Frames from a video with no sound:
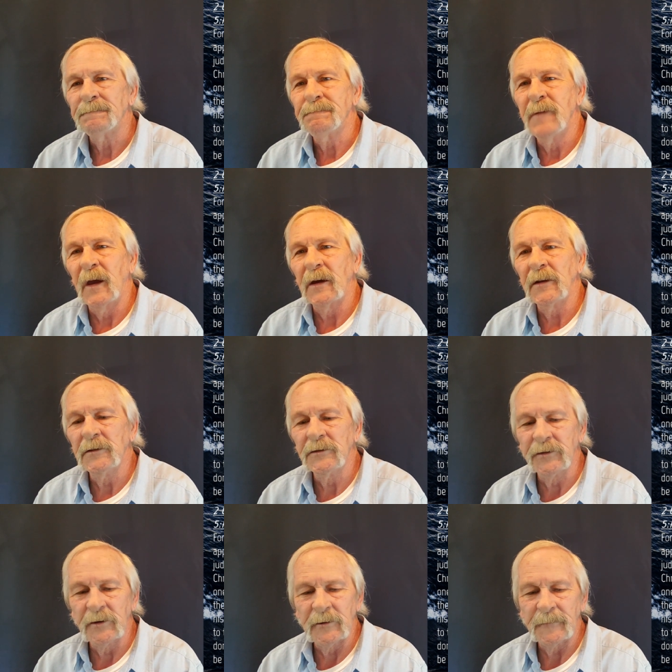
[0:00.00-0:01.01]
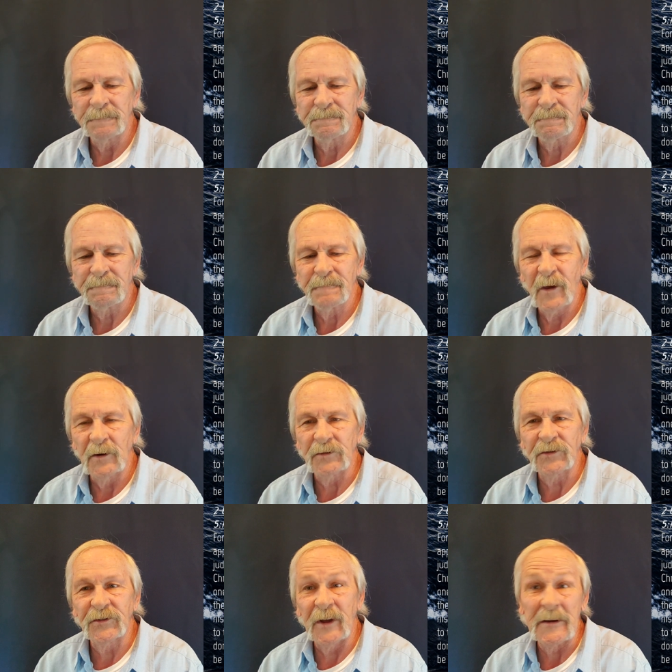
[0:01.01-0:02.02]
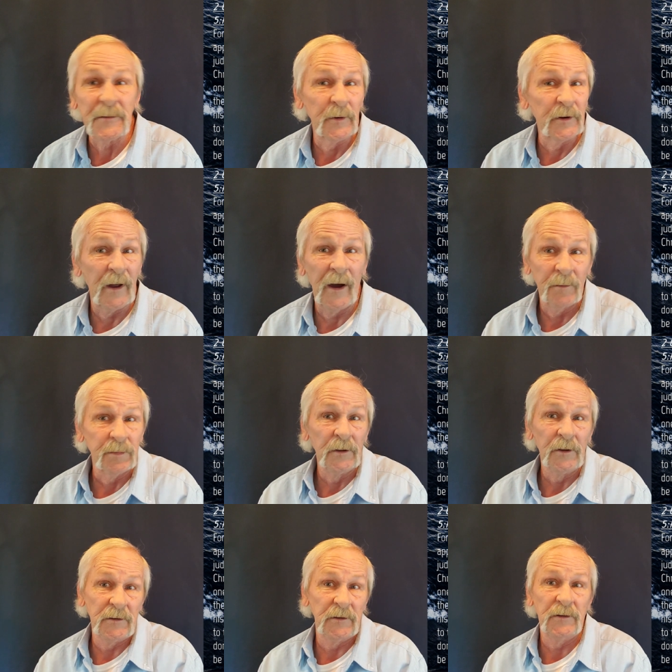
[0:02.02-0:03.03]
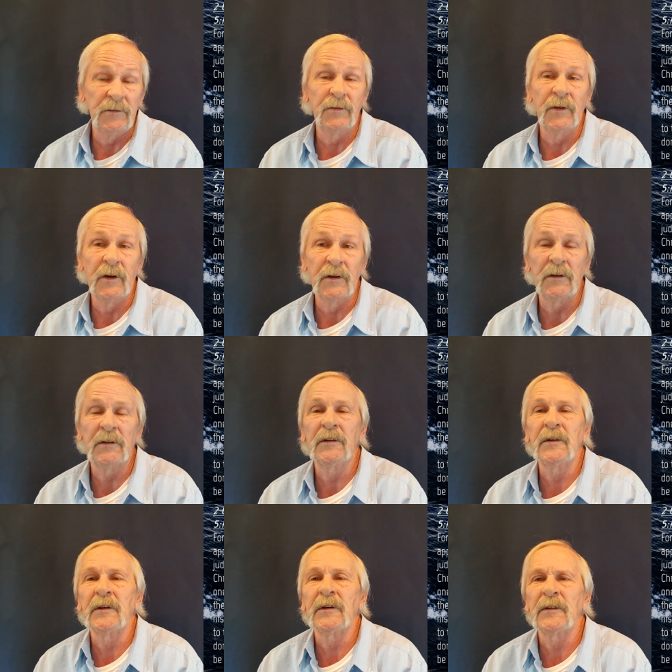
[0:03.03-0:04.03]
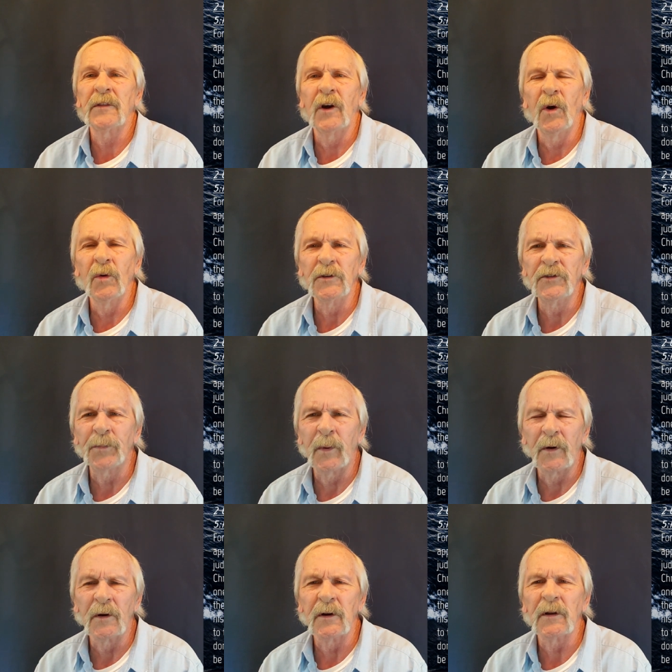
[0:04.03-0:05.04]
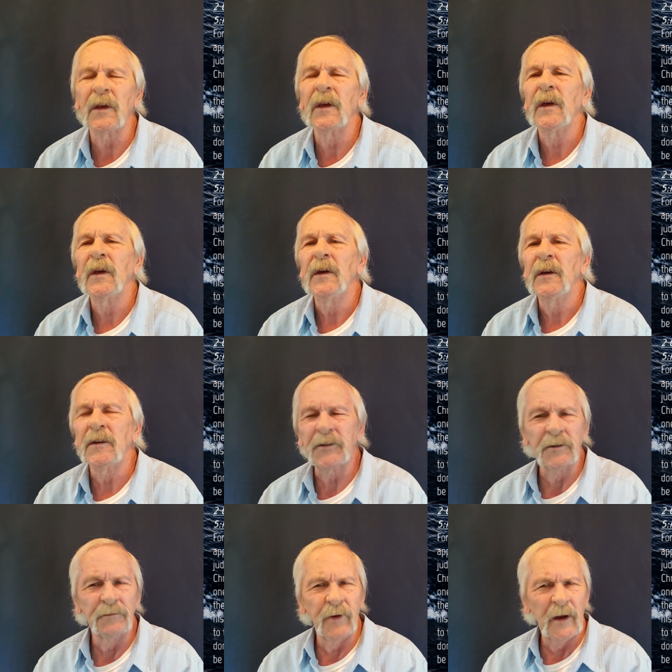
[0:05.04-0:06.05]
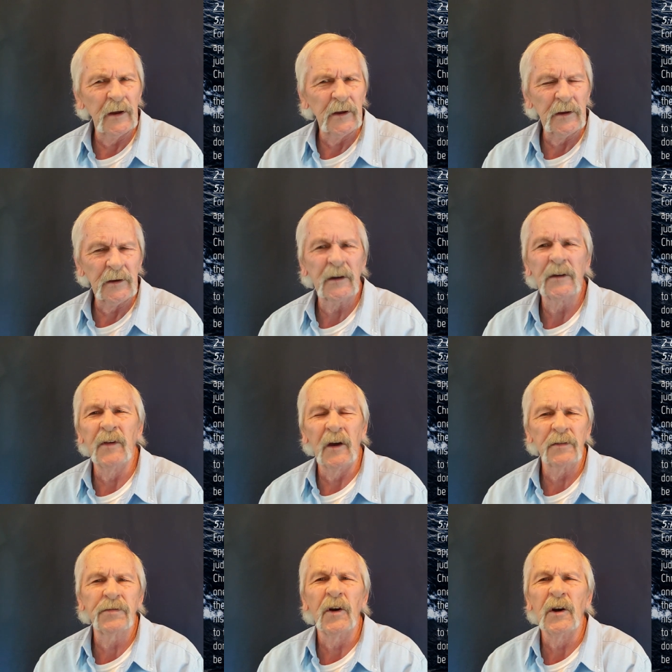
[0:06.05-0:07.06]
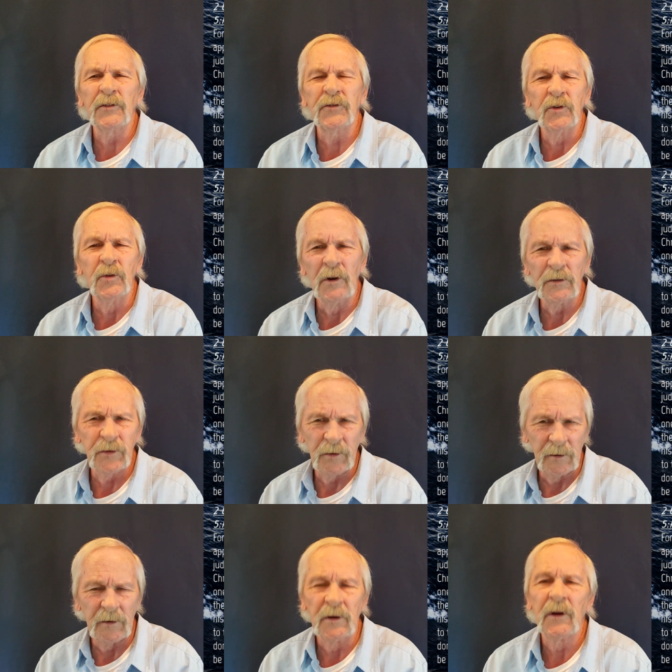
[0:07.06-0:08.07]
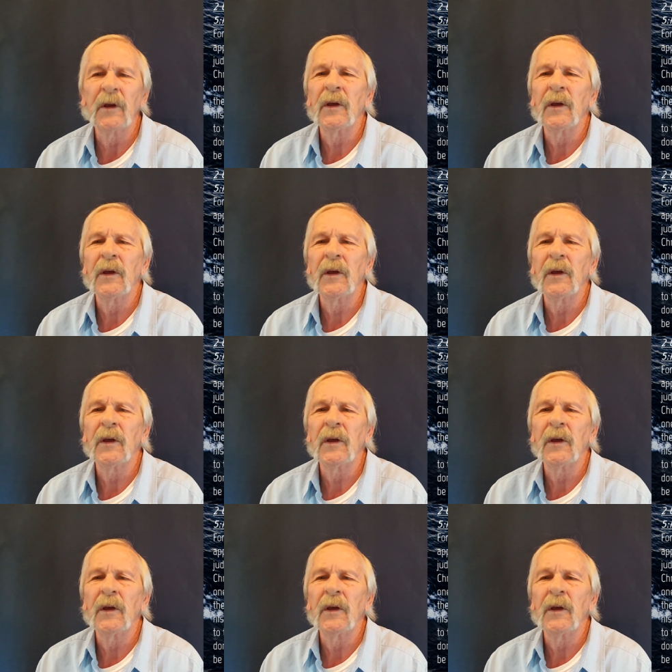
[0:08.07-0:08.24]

That is a statement, I believe, that the Holy Spirit, in conveying that thought to us here,